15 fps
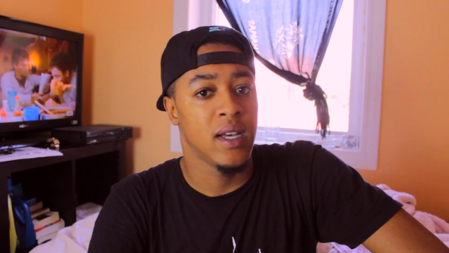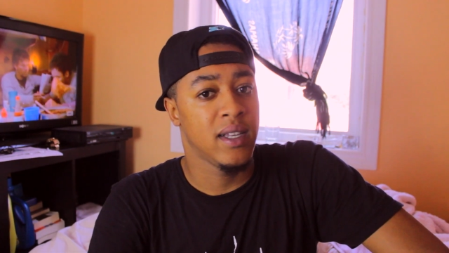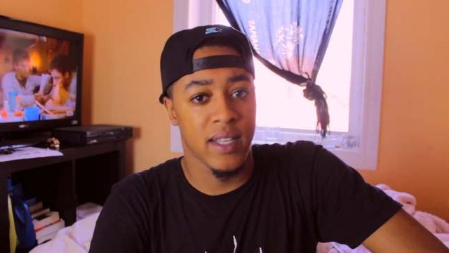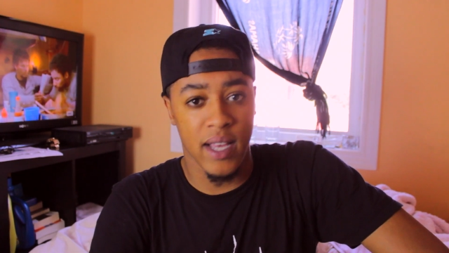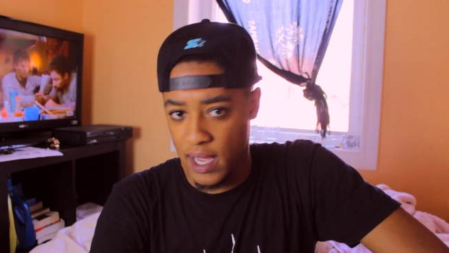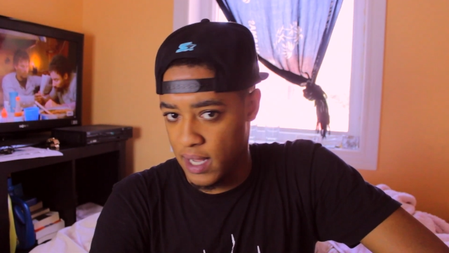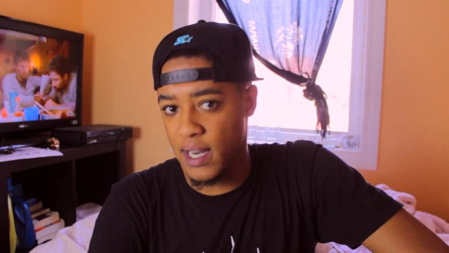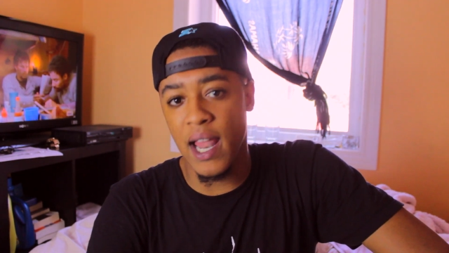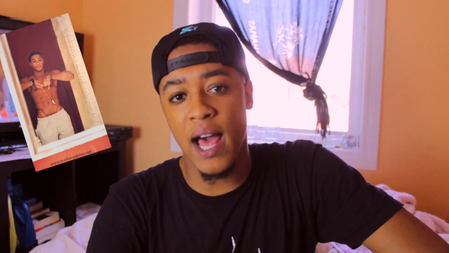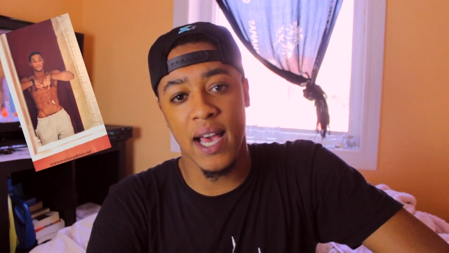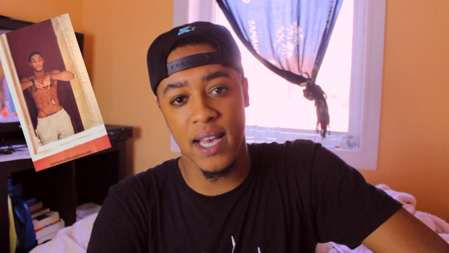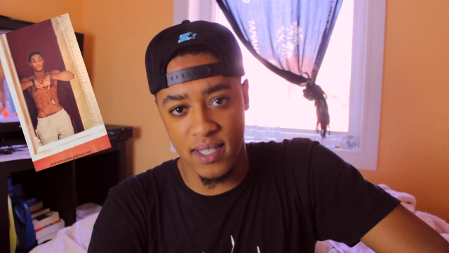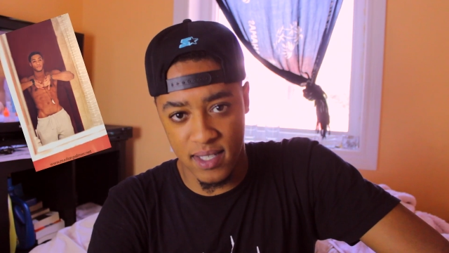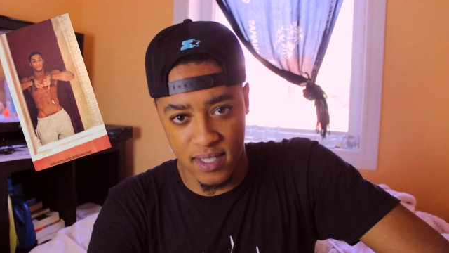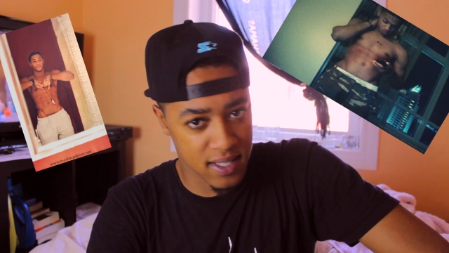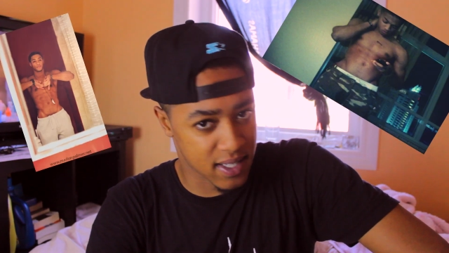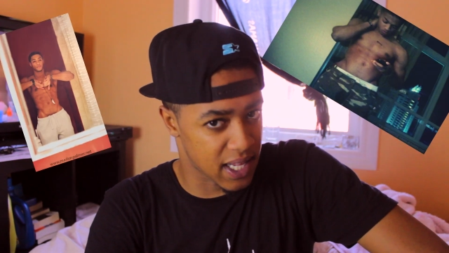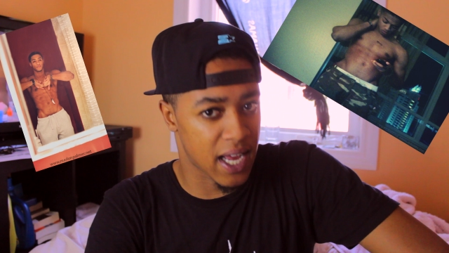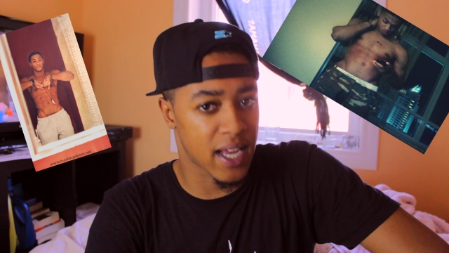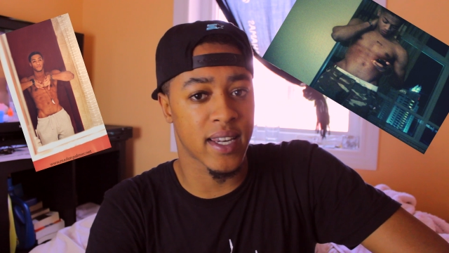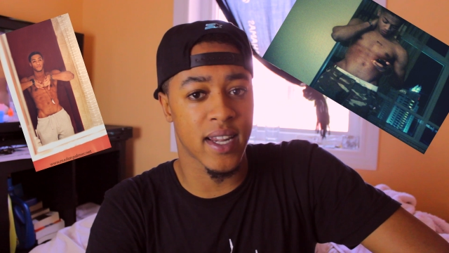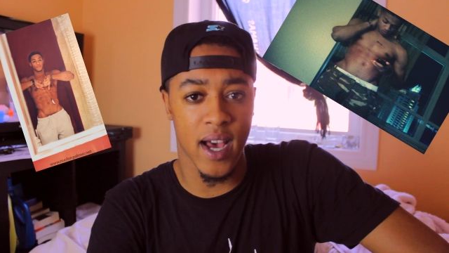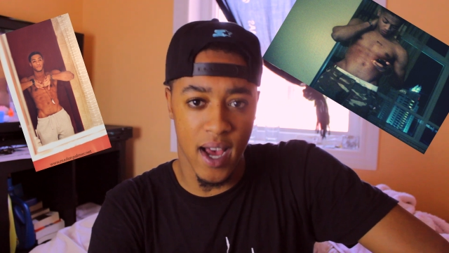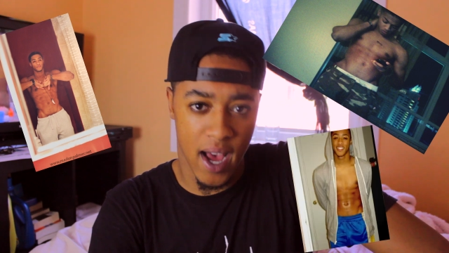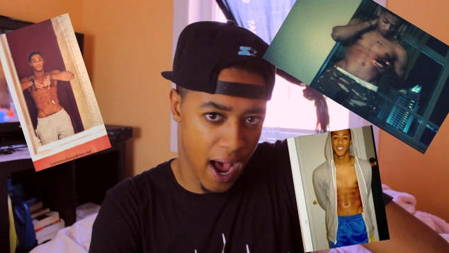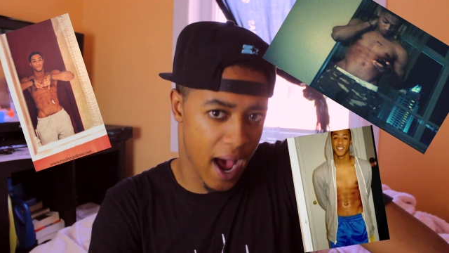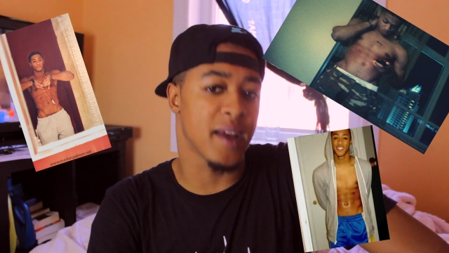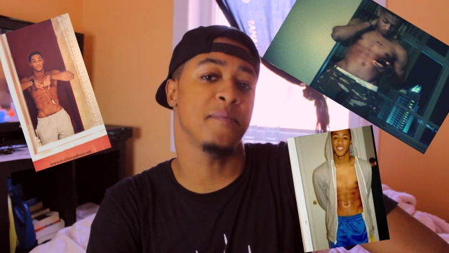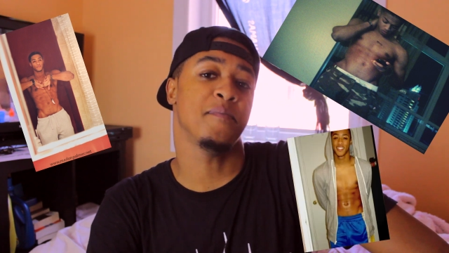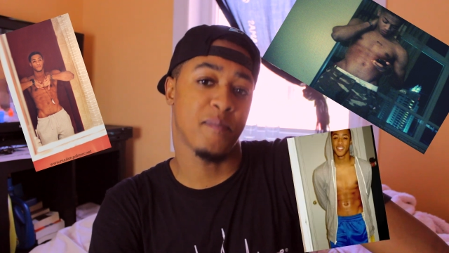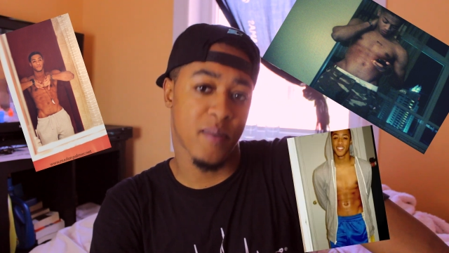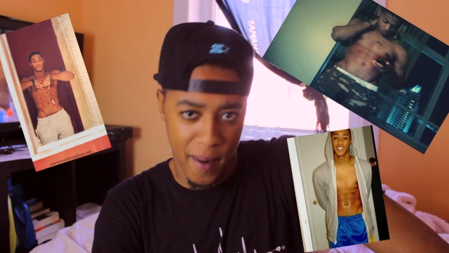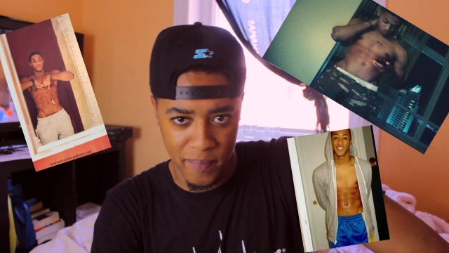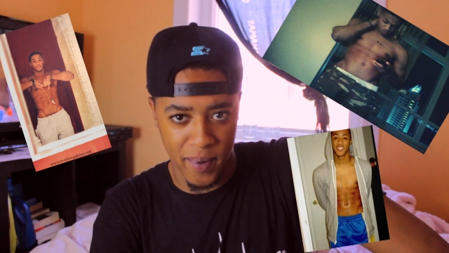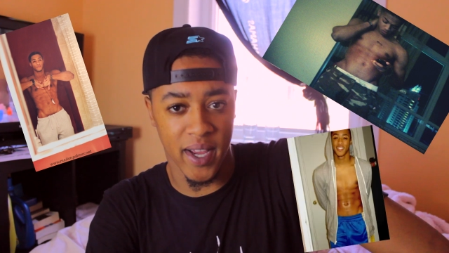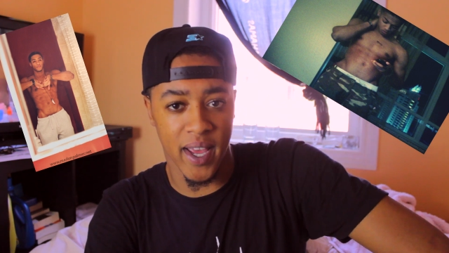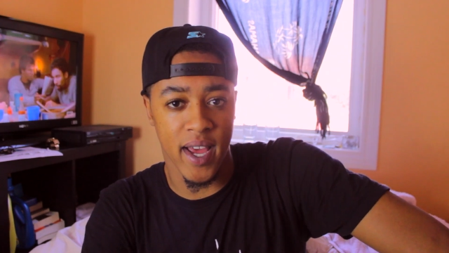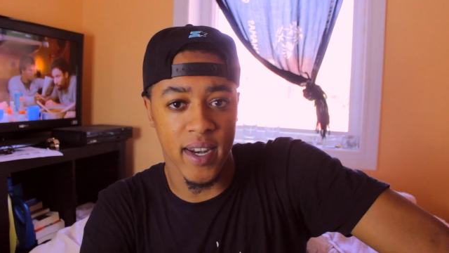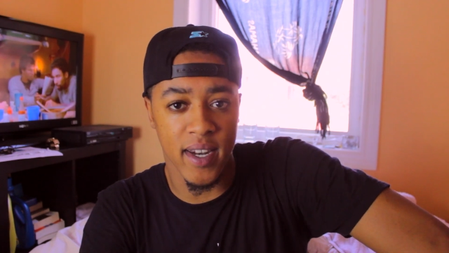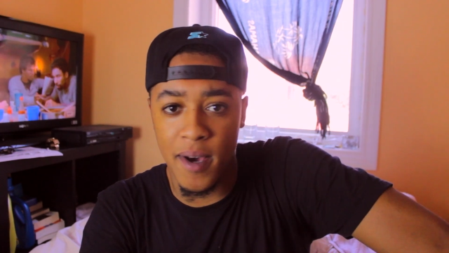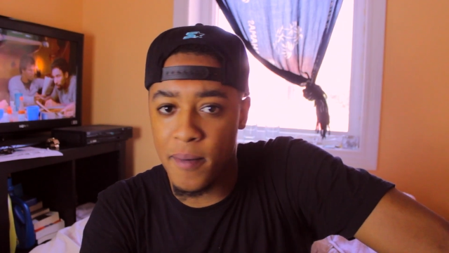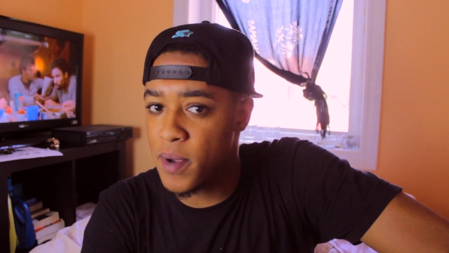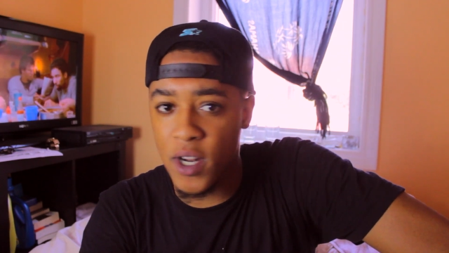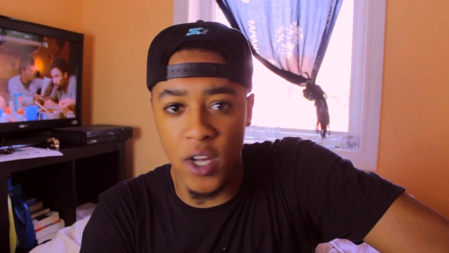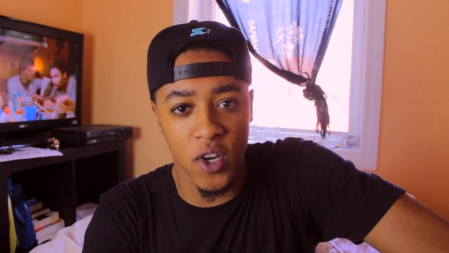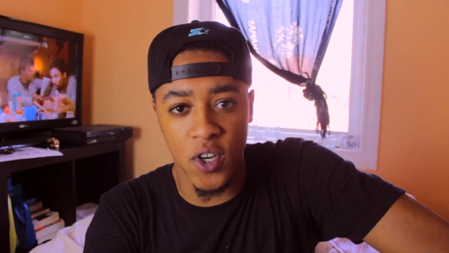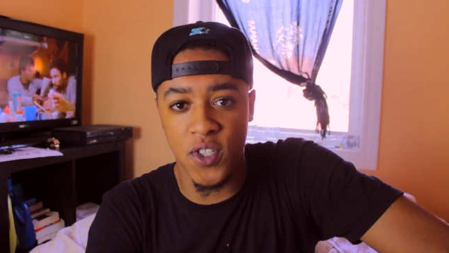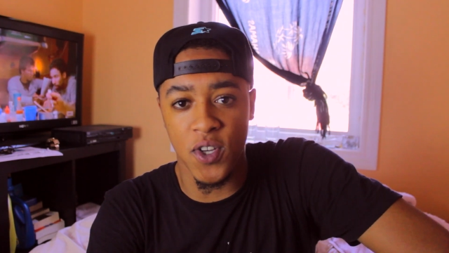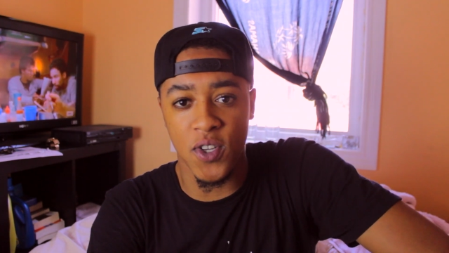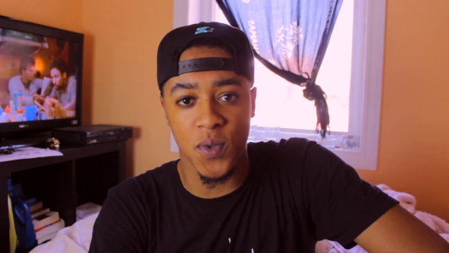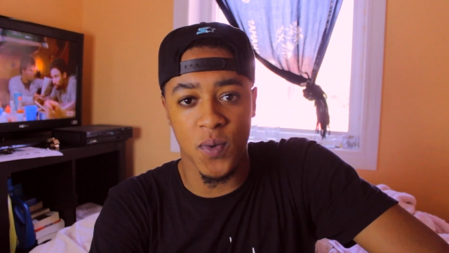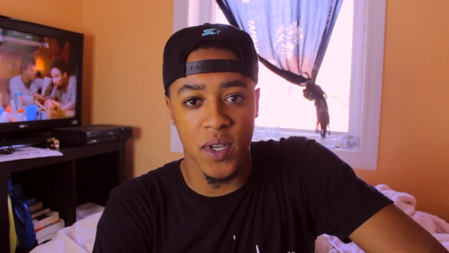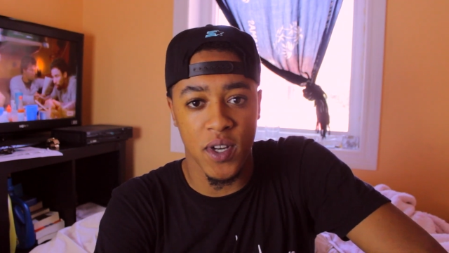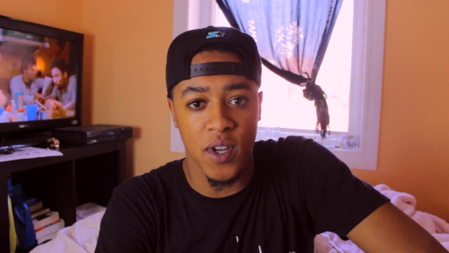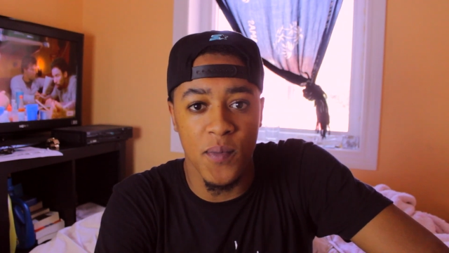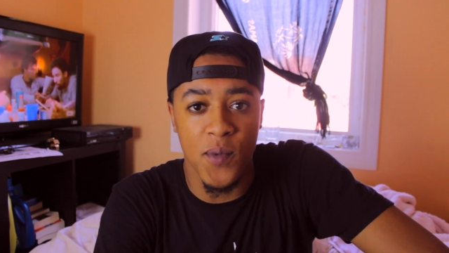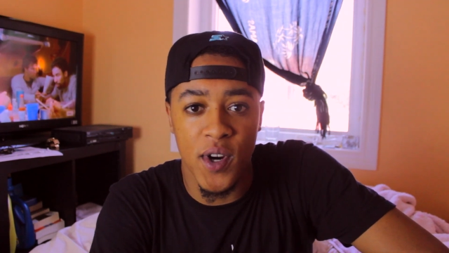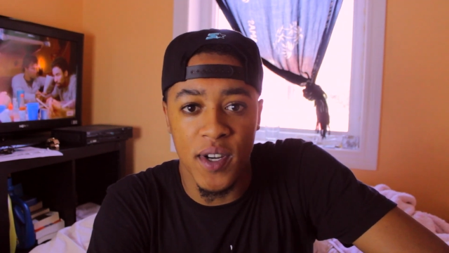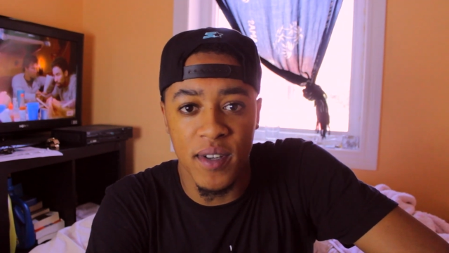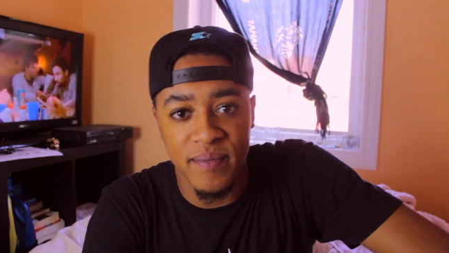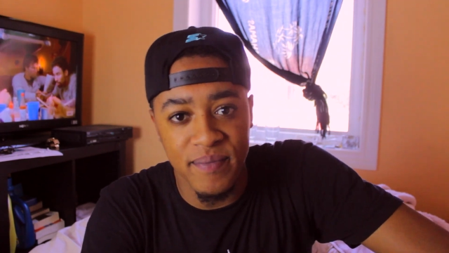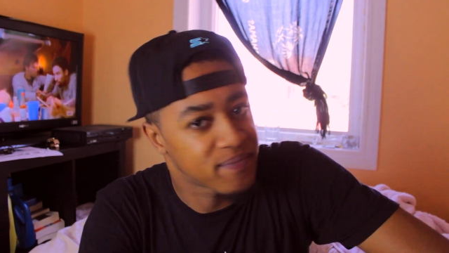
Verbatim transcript: yeah, lies, slander, and propaganda. Me no look so sweet no more.